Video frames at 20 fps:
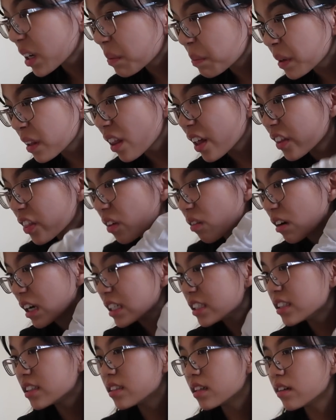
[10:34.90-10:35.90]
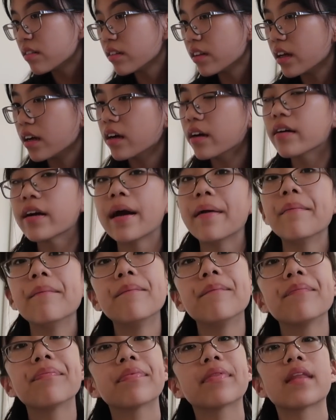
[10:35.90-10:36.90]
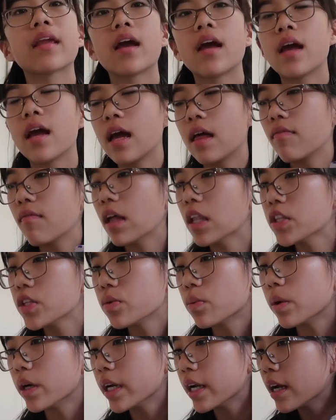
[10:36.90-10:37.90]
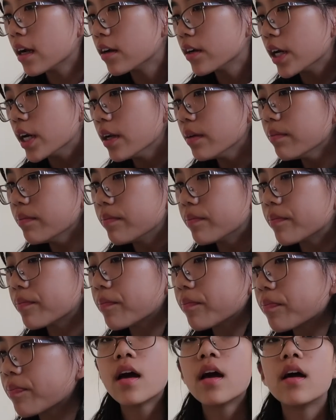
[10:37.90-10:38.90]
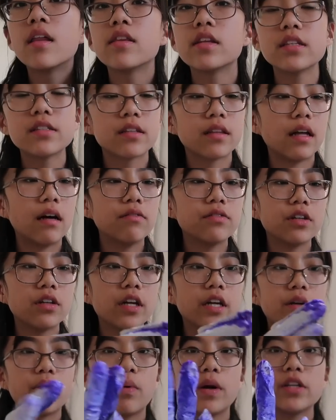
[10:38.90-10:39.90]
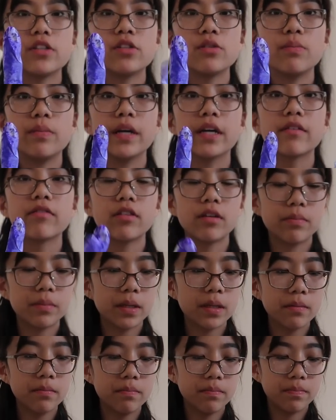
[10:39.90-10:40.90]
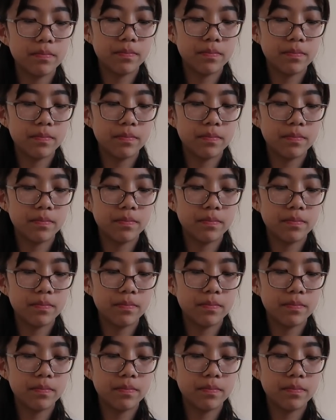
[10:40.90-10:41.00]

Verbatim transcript: gonna put like the rest over there. Okay, that's one hair done. These gloves are like way too big for me.